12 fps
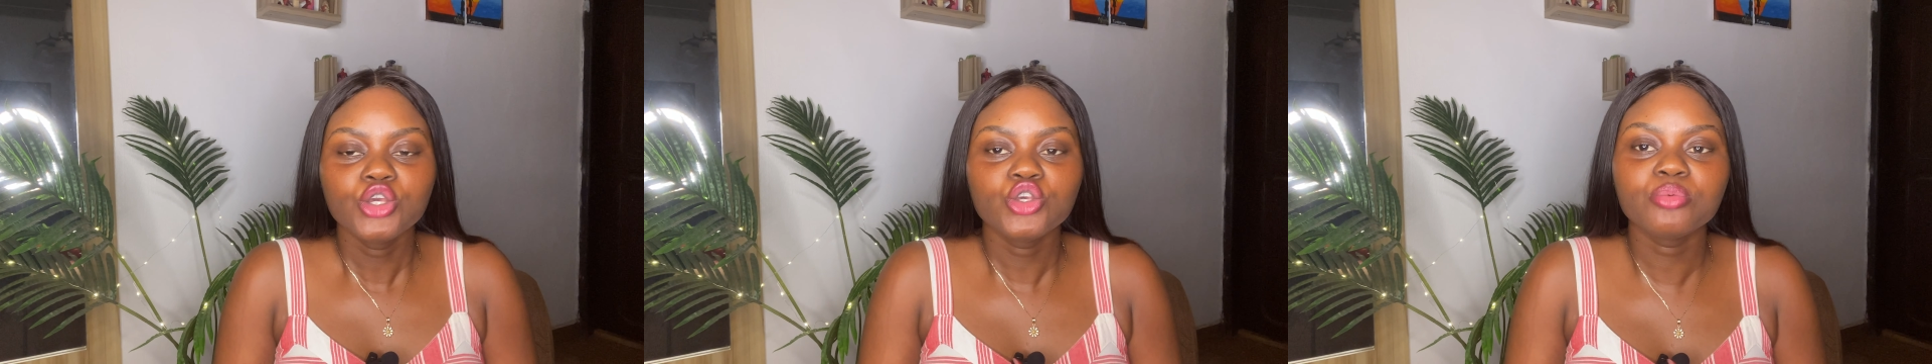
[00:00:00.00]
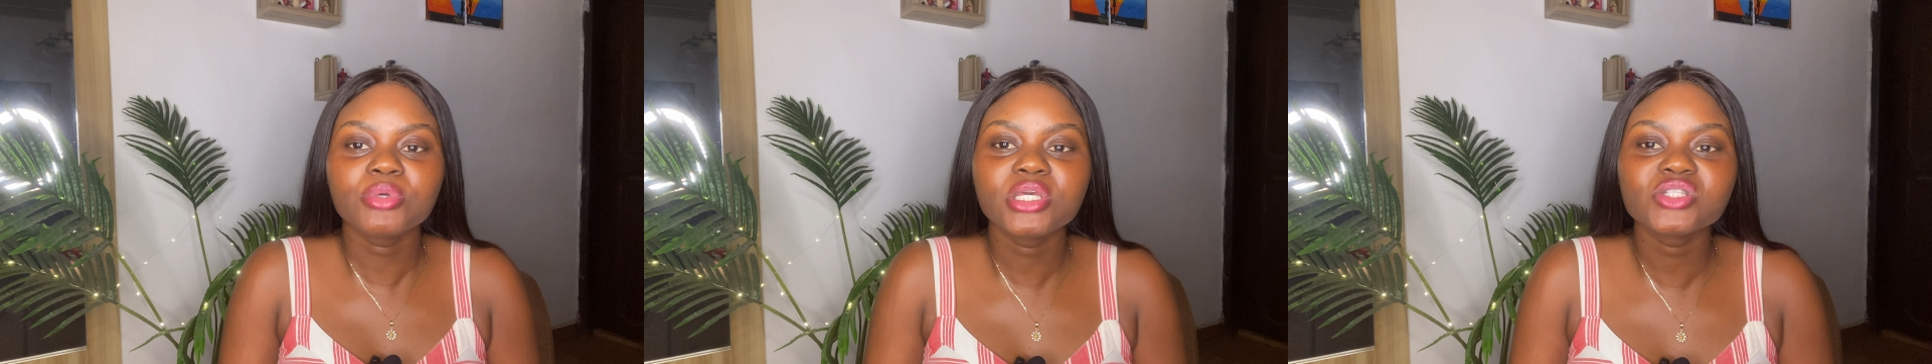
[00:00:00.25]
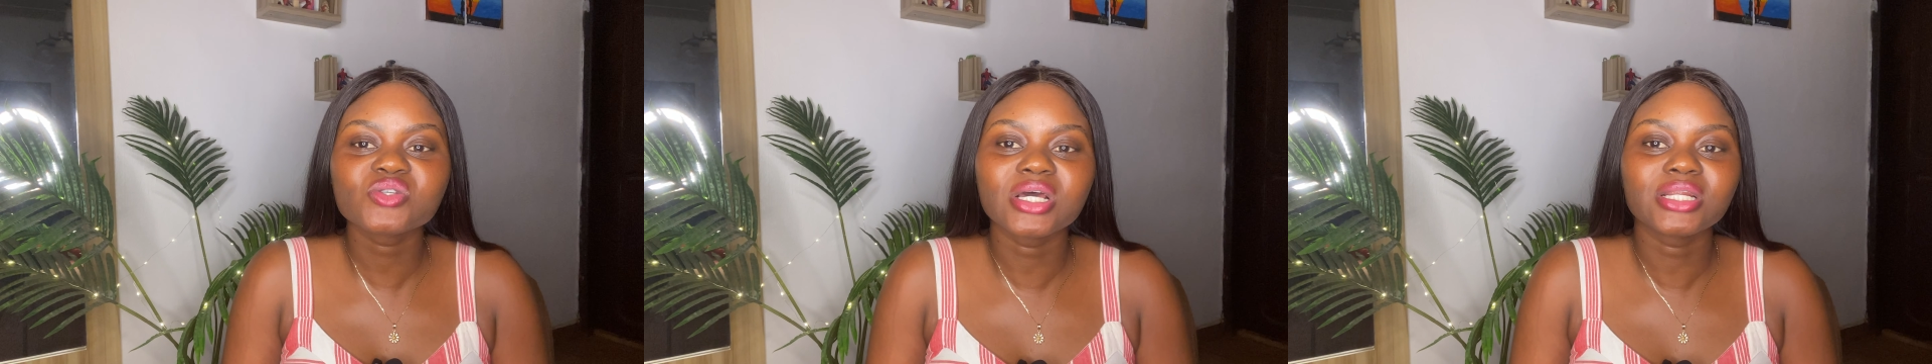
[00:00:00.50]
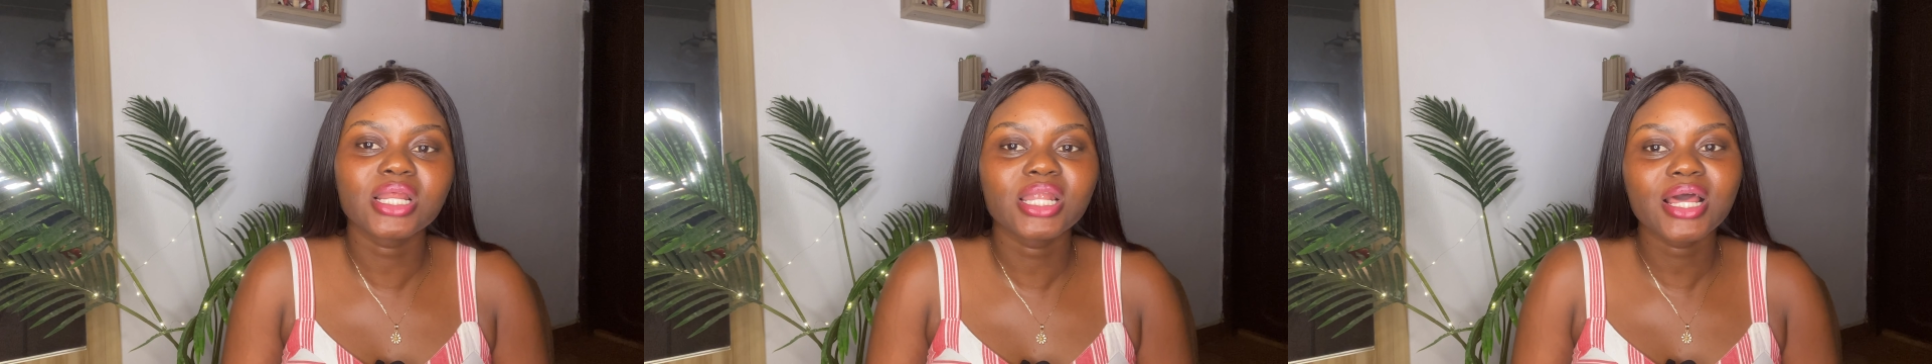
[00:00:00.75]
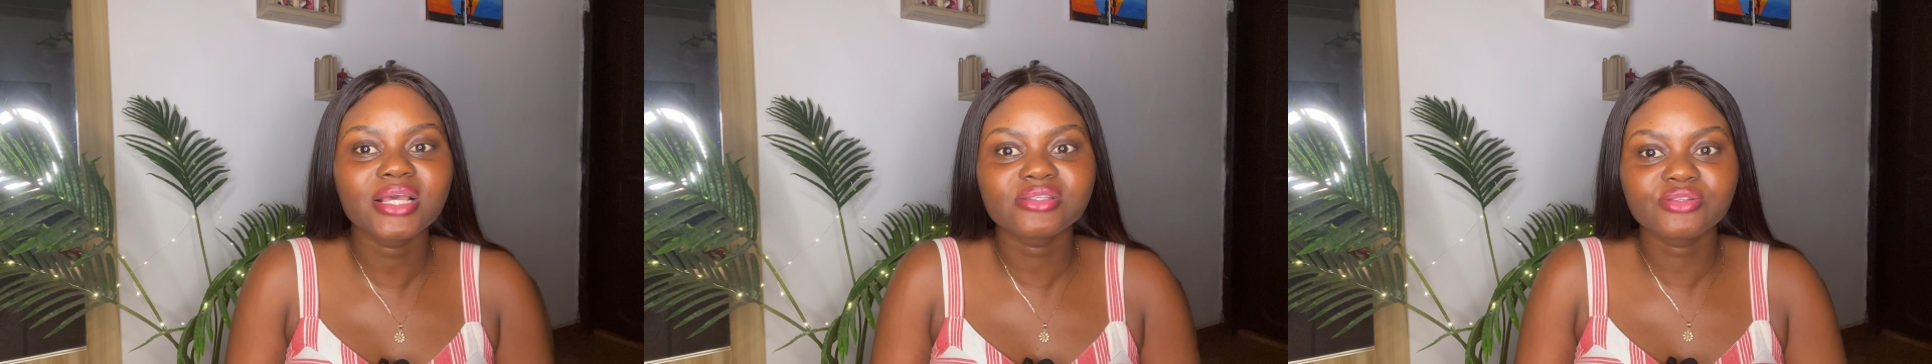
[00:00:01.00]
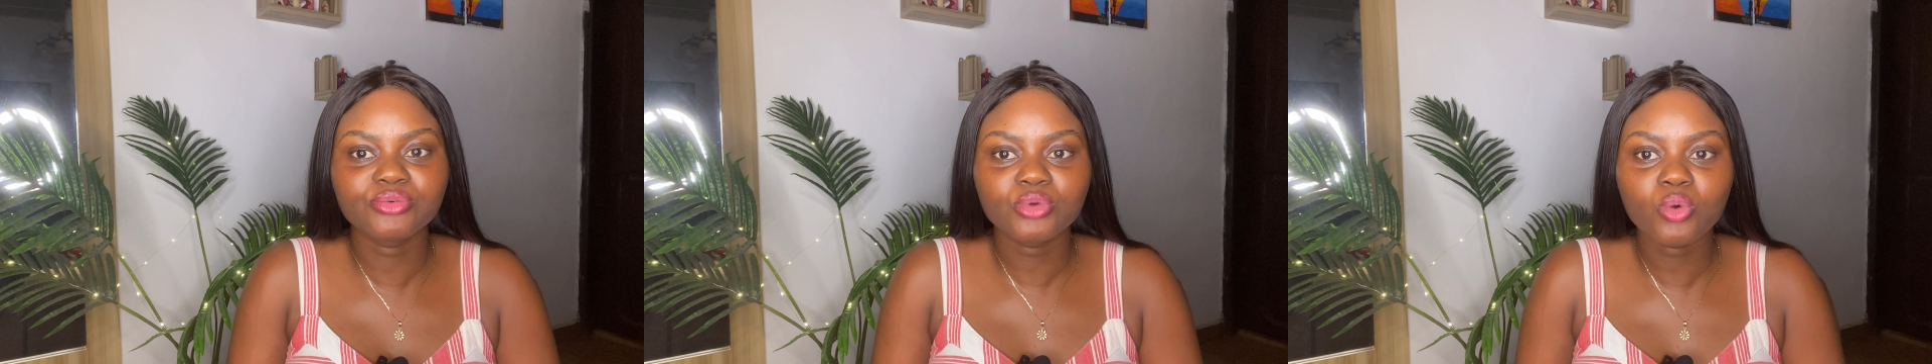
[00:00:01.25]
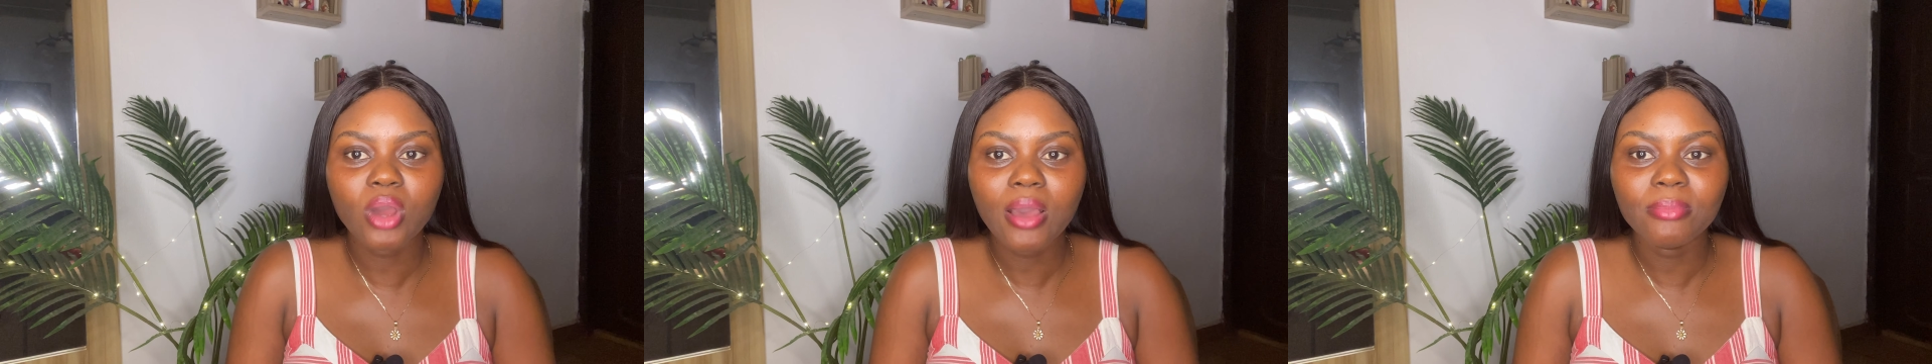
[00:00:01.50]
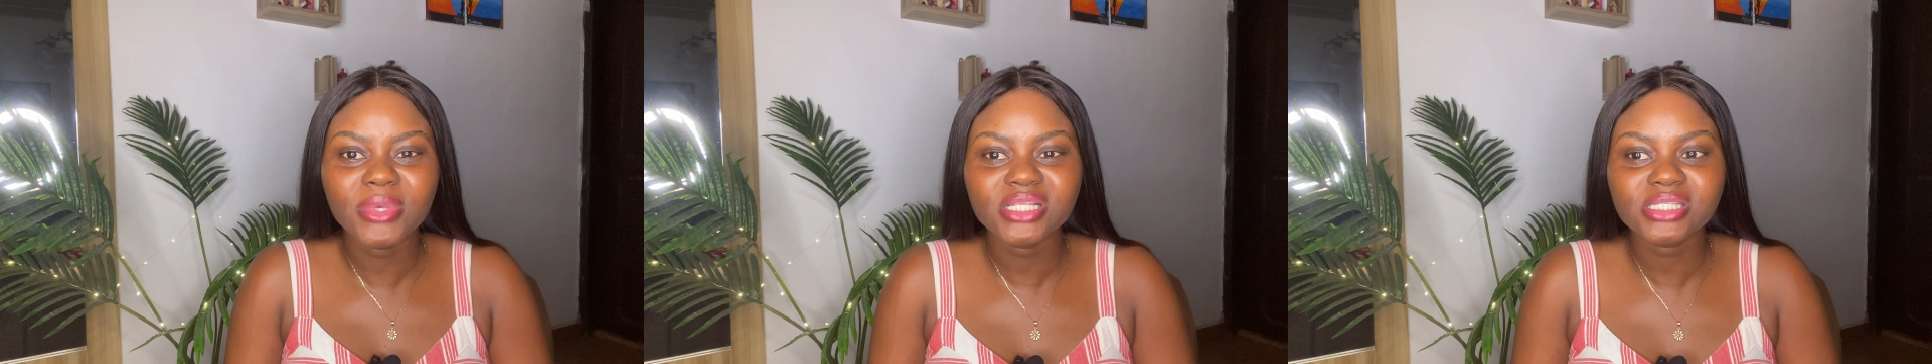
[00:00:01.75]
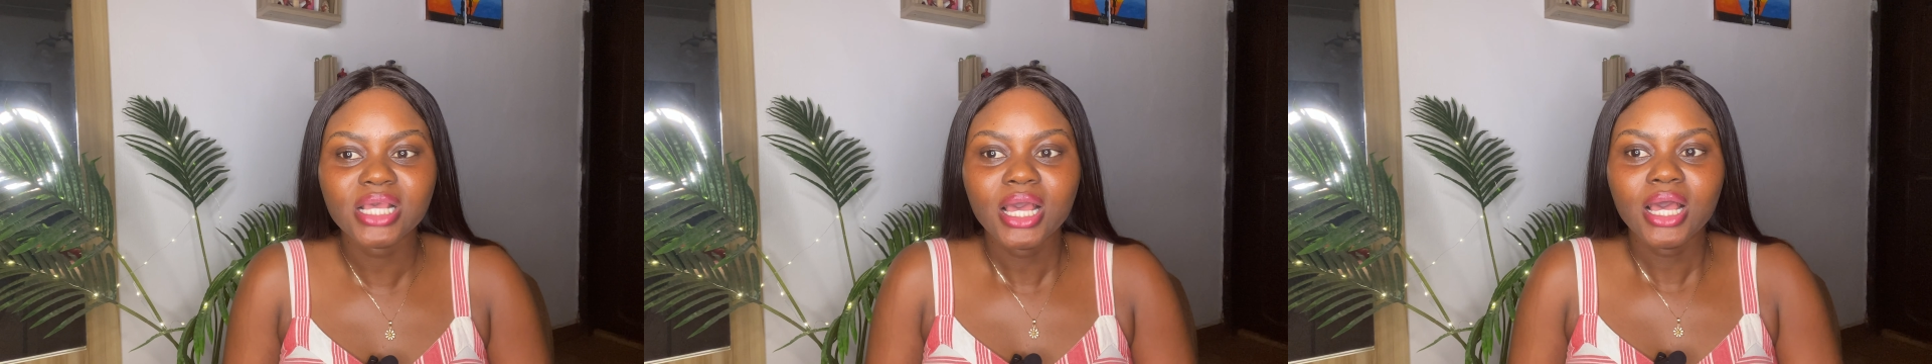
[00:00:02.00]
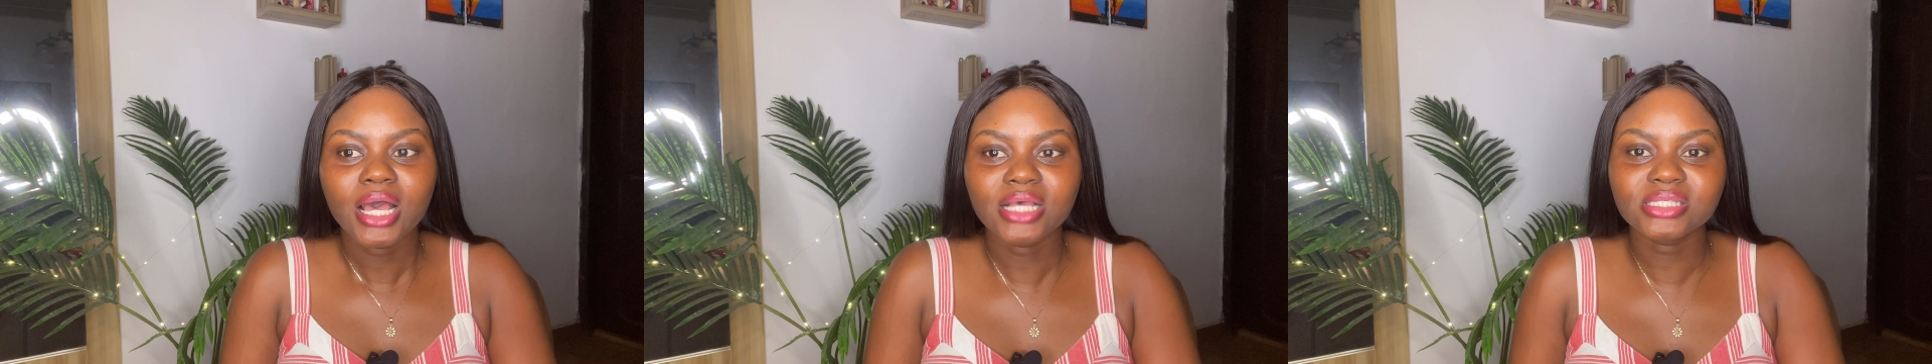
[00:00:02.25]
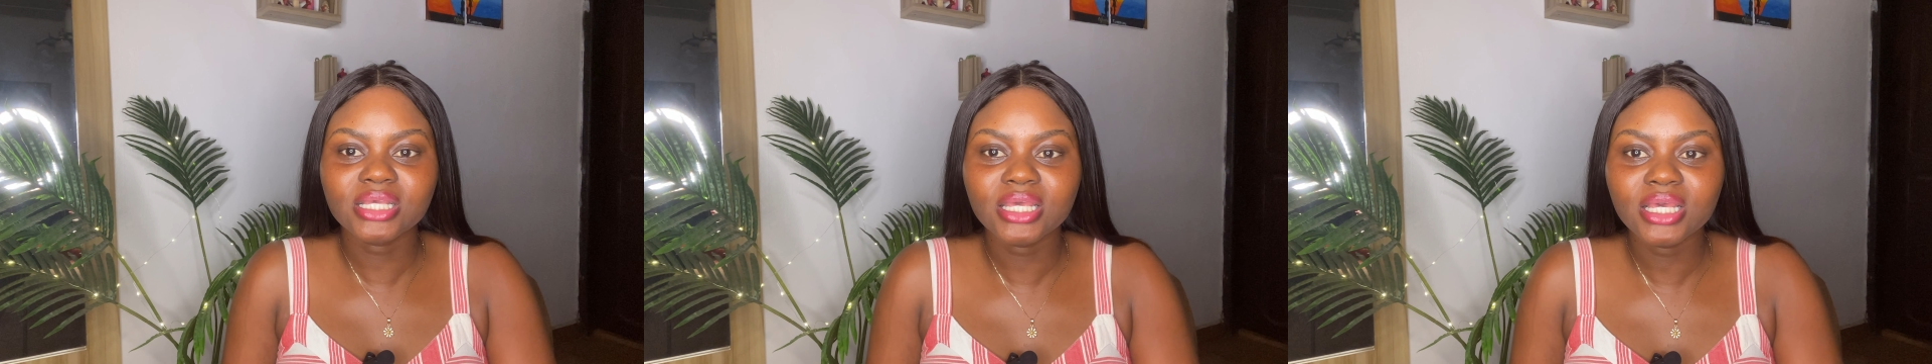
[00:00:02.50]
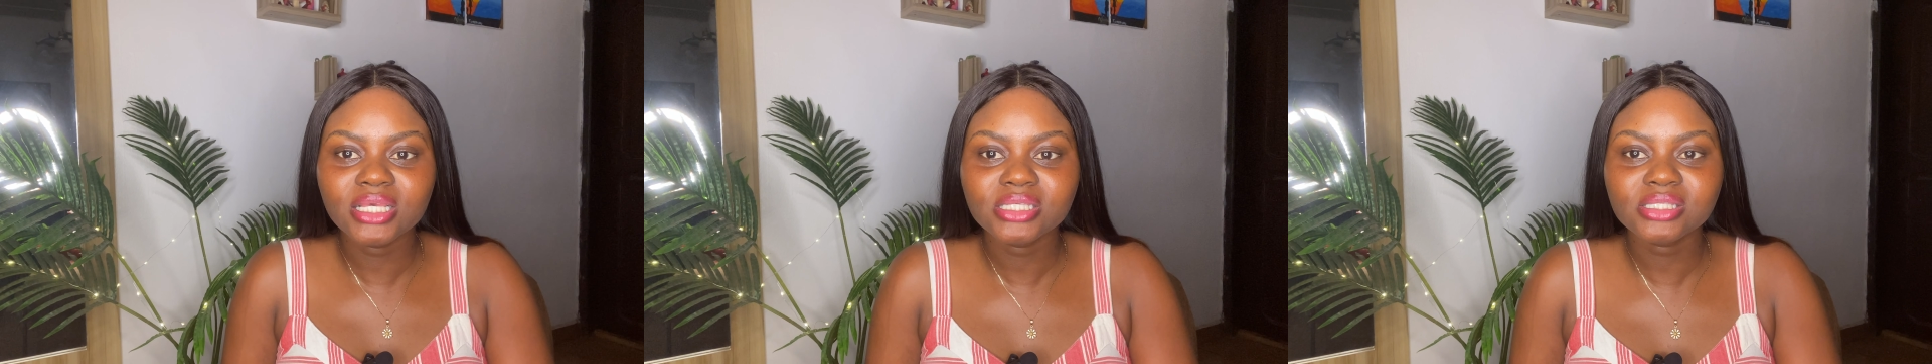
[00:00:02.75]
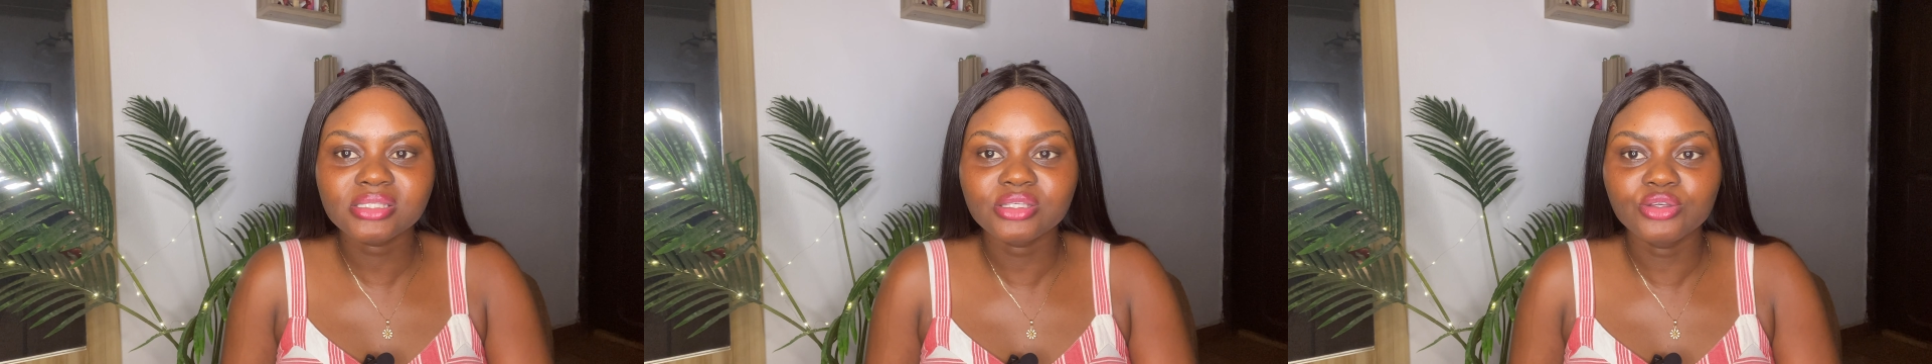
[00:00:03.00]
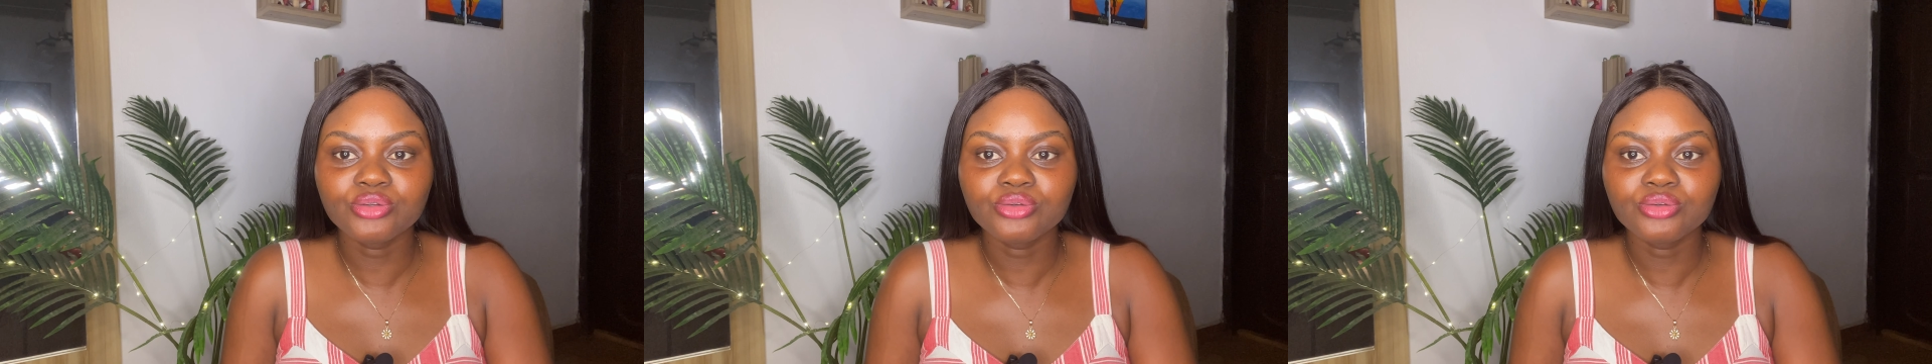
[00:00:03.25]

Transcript: You begin to analyze the requirements as against,